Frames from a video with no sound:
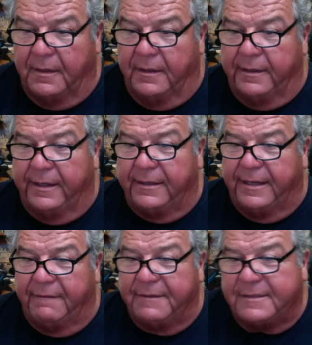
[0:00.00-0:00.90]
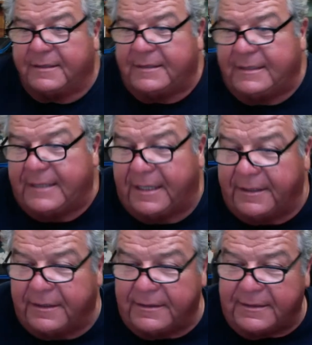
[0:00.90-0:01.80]
Yeah, Kevin says he's had
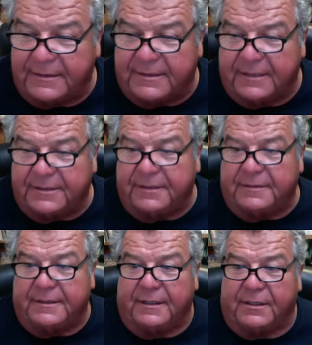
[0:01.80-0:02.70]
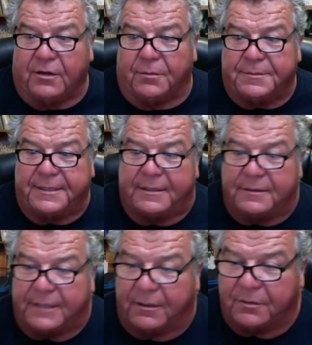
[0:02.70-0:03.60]
good success using the gulp single
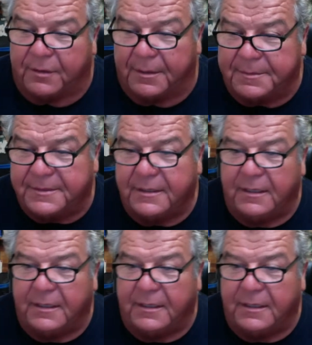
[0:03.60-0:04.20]
tail grubs